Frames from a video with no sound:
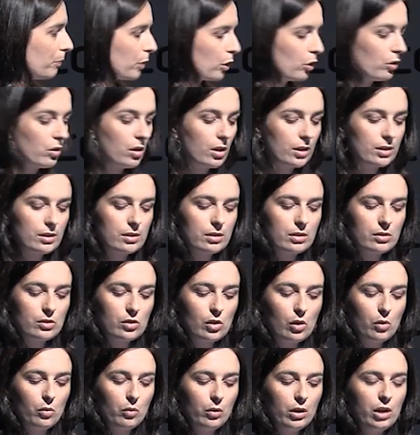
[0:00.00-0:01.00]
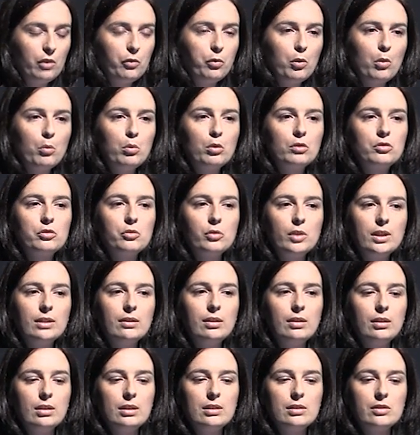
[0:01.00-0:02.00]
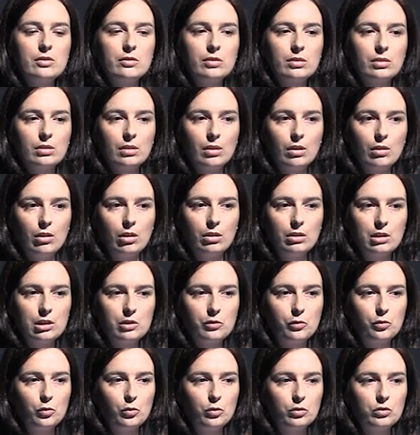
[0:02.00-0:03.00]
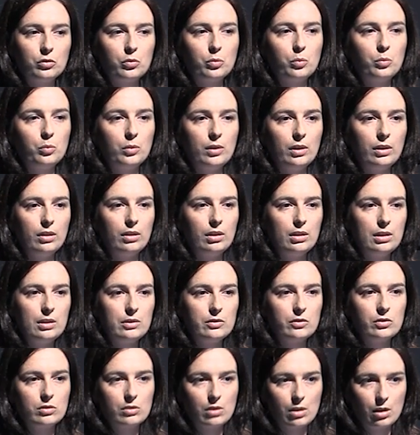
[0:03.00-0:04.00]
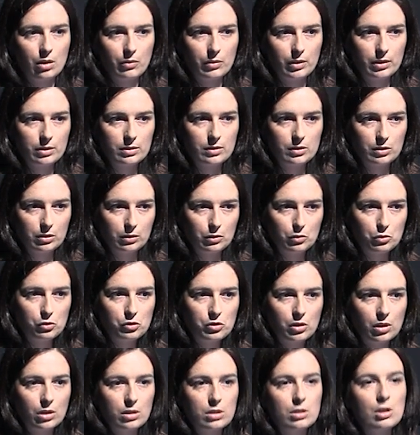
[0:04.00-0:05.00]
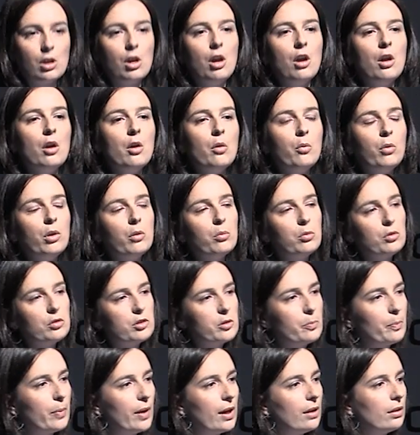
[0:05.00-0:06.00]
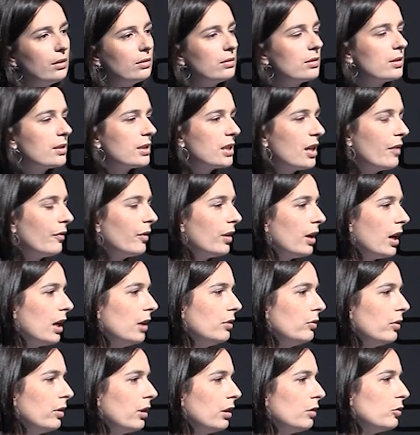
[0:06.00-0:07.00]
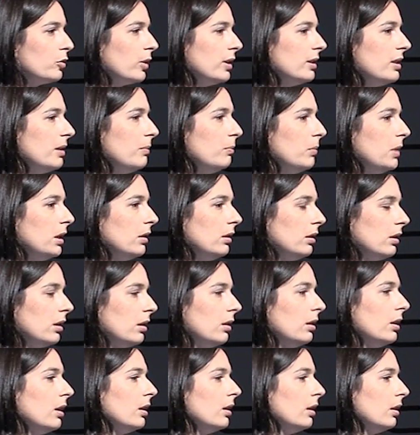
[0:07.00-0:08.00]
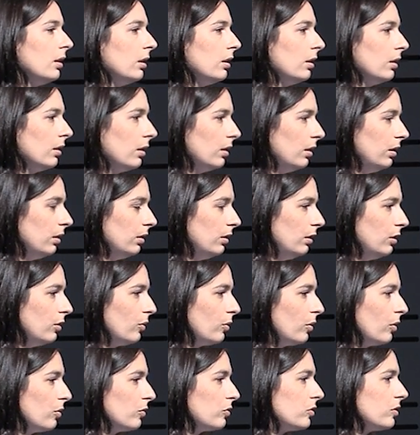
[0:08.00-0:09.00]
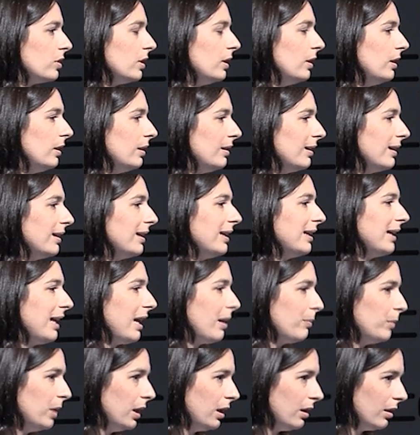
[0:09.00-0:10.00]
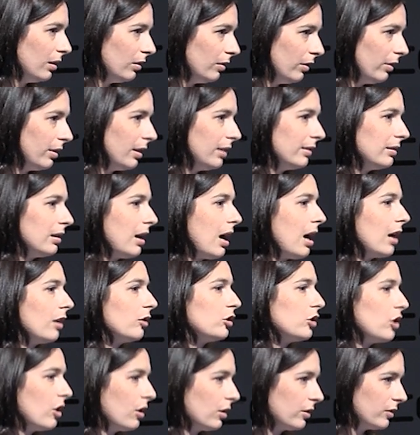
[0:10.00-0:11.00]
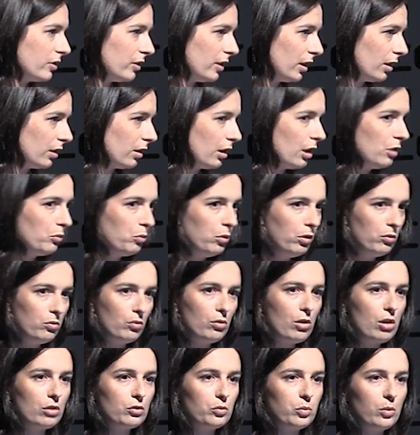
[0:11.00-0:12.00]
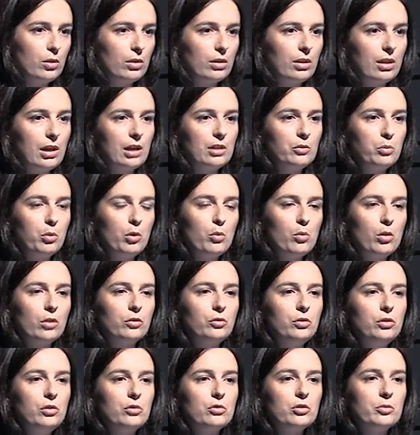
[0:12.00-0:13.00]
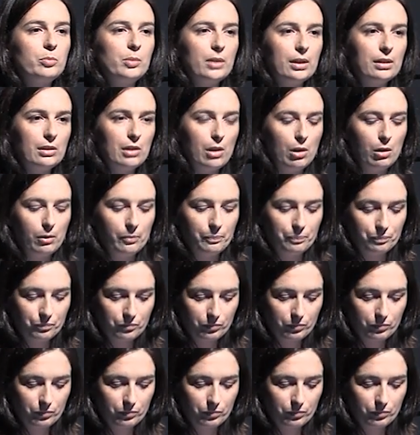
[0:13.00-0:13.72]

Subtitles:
products. So if we would treat all this fruit with these current solutions, we would spend 720 million euros in chemicals that are toxic, and we do not want that. We want to use Blendol.